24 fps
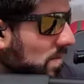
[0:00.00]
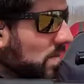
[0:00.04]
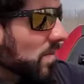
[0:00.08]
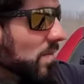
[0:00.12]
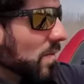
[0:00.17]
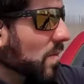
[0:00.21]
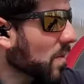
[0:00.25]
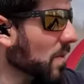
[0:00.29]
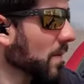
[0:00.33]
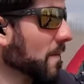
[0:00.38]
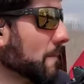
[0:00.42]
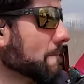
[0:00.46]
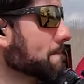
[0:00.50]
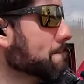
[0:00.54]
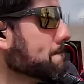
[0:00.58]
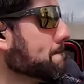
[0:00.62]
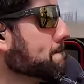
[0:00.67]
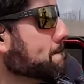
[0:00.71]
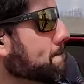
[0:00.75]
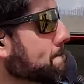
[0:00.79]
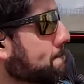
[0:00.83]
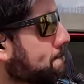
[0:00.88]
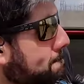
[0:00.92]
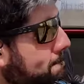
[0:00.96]
but it can
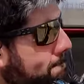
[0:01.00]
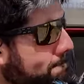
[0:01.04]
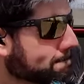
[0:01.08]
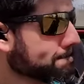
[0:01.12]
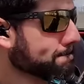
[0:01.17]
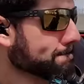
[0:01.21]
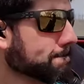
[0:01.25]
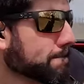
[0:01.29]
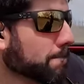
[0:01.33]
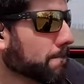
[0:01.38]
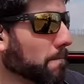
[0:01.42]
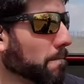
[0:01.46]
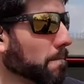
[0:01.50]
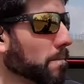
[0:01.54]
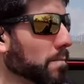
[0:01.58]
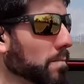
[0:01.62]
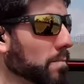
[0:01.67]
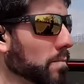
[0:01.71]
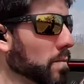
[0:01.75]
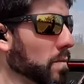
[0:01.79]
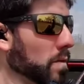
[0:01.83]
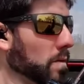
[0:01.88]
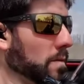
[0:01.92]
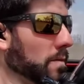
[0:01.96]
definitely be done,
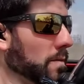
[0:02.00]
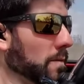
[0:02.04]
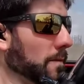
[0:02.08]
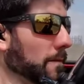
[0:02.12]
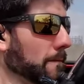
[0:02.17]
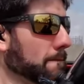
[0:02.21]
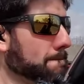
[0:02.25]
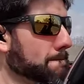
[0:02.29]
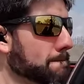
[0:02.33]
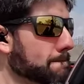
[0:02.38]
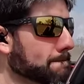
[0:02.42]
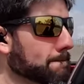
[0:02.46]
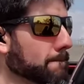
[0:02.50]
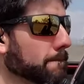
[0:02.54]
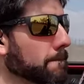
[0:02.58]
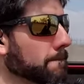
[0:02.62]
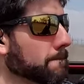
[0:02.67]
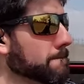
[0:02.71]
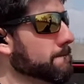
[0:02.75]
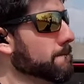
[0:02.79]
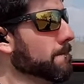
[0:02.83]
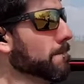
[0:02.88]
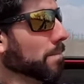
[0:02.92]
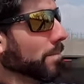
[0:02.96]
and it can definitely
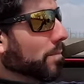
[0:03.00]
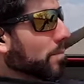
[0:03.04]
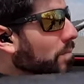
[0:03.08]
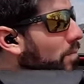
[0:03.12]
fill